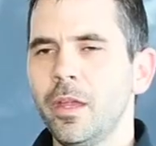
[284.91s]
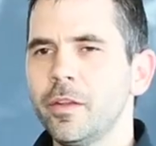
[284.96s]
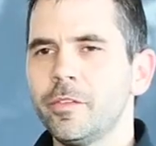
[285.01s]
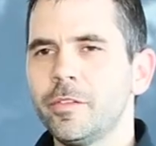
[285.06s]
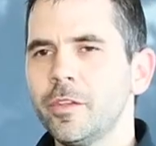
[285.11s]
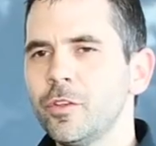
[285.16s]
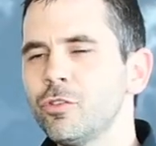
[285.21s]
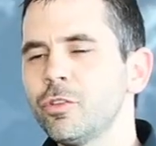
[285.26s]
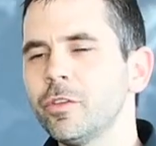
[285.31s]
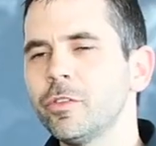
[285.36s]

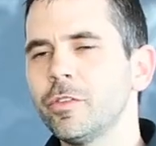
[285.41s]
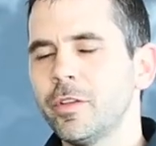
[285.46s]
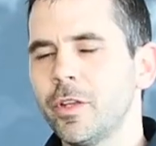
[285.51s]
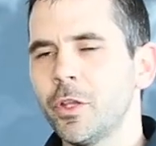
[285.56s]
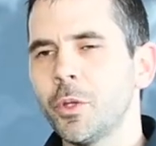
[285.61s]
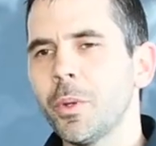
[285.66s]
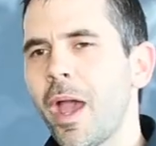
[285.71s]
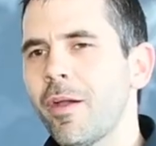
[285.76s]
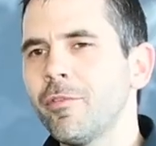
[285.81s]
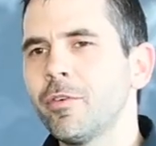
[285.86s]
It's interesting
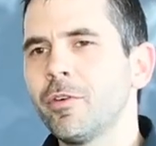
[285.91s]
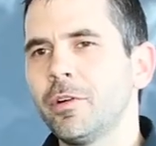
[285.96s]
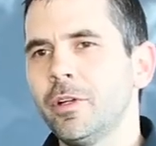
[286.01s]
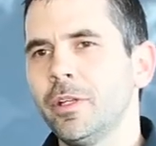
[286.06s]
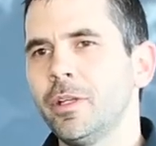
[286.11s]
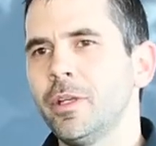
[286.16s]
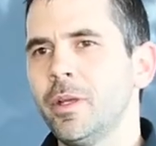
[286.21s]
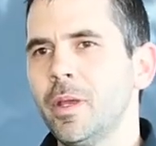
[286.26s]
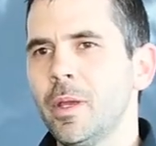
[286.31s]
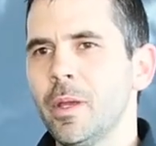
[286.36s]
that you haven't
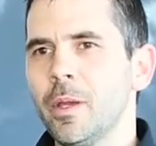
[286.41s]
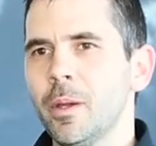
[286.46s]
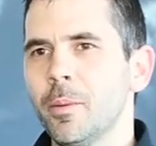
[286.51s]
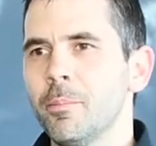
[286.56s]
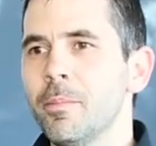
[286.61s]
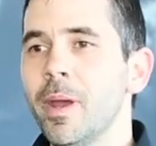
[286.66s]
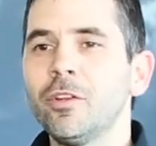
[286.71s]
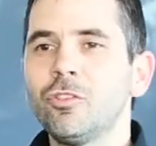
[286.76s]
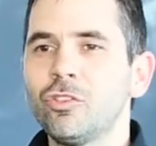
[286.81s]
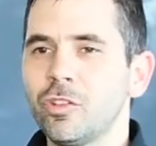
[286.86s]
really
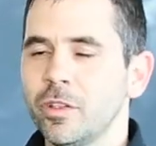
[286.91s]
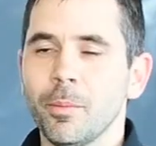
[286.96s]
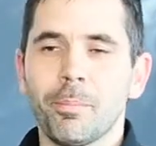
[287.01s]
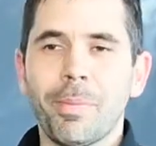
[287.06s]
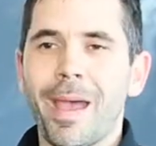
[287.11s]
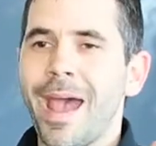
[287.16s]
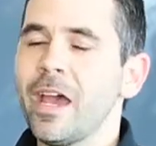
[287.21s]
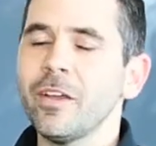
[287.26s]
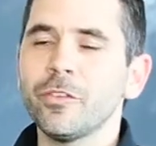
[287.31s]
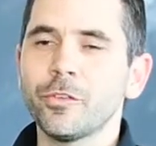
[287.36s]
mentioned the
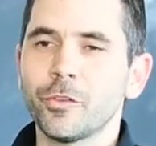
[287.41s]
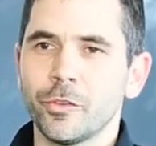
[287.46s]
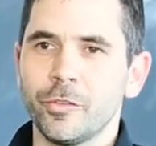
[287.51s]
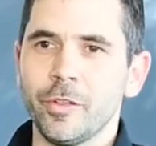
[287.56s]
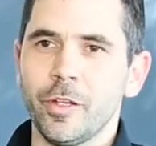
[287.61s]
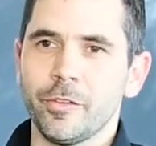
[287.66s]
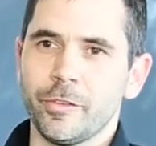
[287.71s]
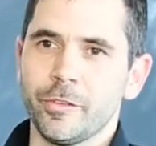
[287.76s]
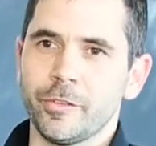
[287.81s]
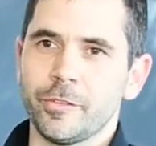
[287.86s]
pastors
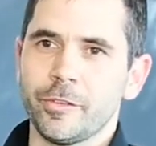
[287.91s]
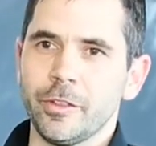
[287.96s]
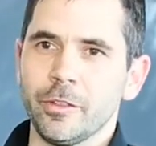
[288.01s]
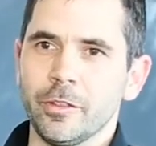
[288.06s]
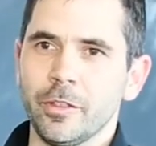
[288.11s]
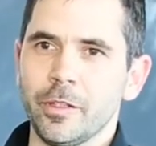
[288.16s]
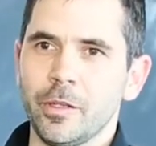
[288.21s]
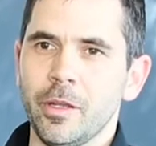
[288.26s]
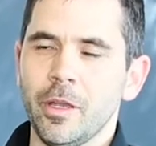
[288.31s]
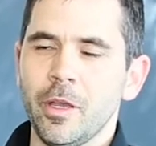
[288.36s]

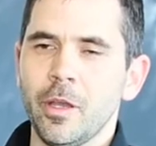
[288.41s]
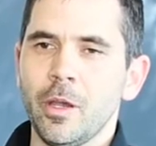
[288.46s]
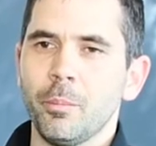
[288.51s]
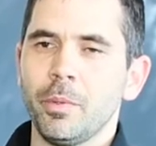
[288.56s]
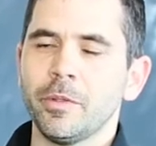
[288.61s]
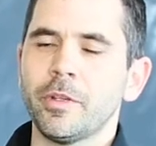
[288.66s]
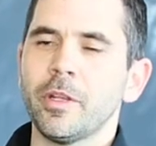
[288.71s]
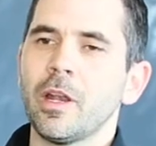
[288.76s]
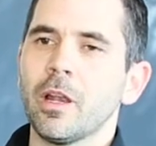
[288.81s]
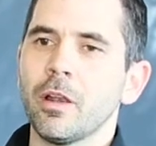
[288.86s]
necessarily,
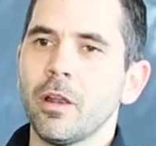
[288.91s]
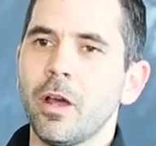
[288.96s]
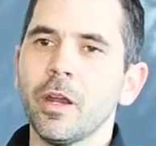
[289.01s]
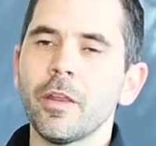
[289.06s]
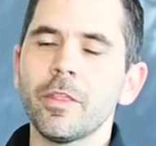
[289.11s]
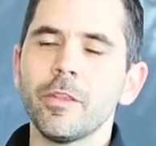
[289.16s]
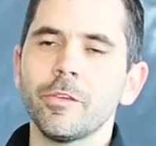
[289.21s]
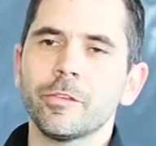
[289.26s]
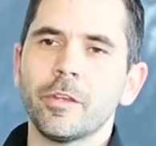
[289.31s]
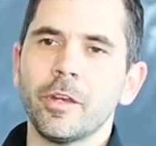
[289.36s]
but that a lot
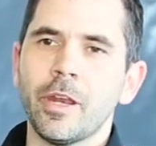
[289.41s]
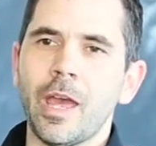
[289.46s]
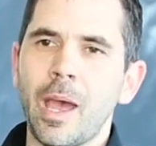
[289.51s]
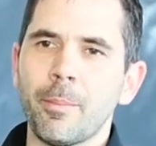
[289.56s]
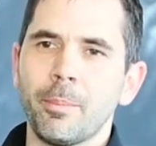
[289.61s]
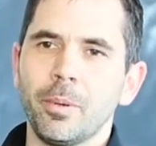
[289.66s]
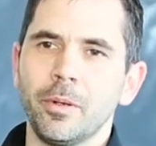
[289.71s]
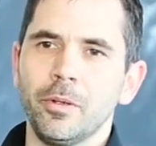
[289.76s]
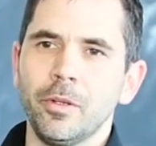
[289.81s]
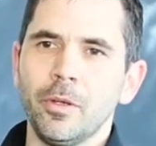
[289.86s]
of this can
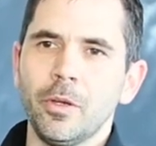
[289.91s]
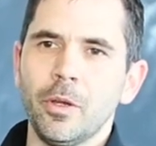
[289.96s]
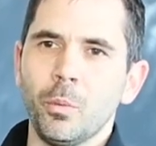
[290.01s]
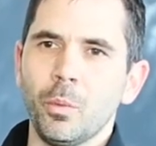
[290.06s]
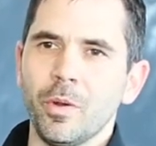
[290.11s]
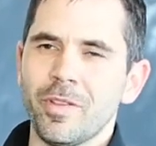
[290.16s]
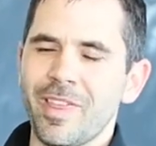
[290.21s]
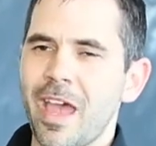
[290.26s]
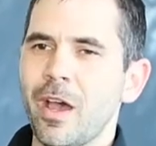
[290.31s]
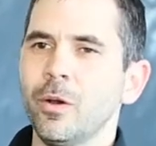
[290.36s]
happen
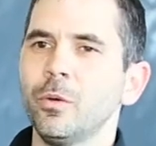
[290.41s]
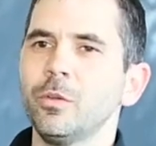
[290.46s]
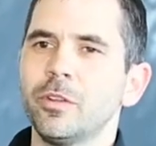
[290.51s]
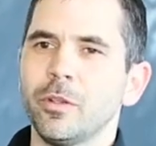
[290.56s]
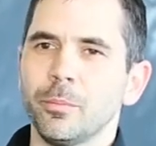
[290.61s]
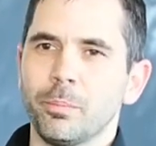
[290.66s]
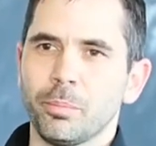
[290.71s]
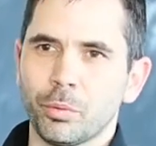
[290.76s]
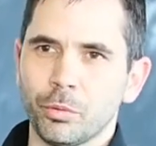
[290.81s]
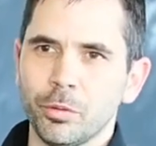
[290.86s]
without
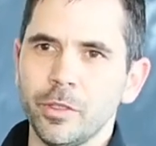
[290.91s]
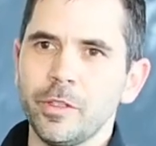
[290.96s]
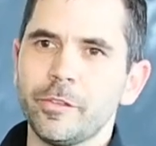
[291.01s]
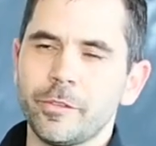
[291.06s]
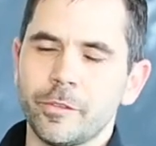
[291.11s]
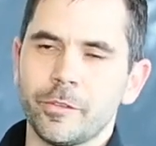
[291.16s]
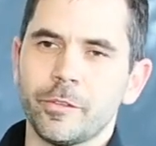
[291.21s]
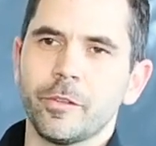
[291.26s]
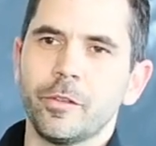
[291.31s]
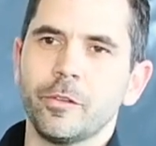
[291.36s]
the
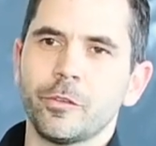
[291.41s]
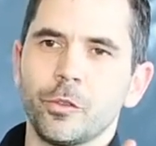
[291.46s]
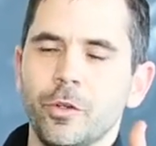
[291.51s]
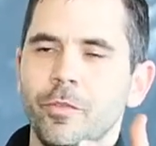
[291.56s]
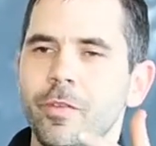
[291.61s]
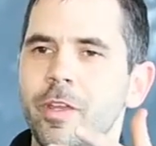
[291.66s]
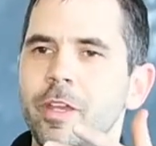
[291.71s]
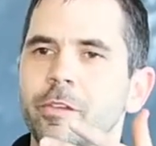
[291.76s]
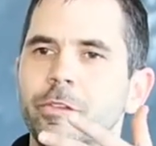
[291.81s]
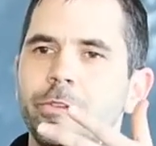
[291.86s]
priests sort
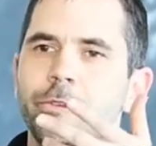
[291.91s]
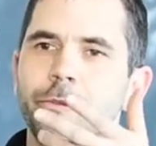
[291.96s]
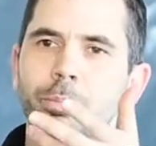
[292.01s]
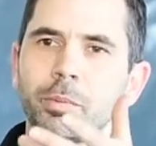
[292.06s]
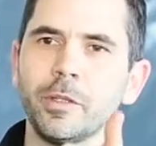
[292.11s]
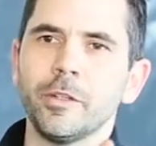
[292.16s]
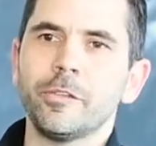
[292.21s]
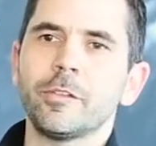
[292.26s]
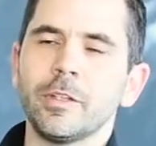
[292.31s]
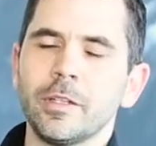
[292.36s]
of
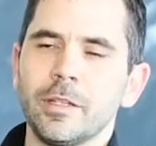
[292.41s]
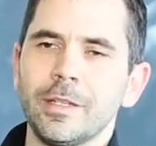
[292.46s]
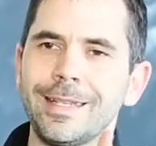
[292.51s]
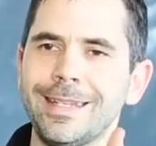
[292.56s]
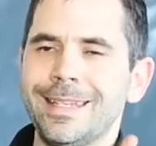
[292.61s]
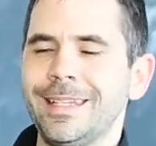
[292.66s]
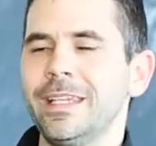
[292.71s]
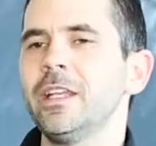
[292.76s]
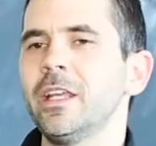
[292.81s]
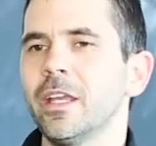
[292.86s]
explicitly
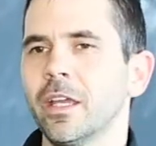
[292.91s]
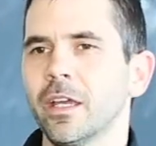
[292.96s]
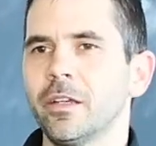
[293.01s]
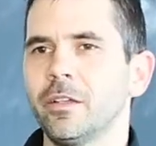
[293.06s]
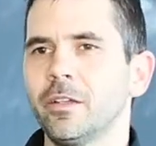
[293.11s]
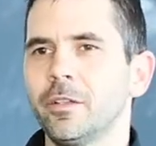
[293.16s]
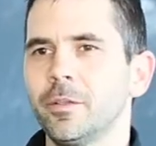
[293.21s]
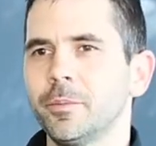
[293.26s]
leading it.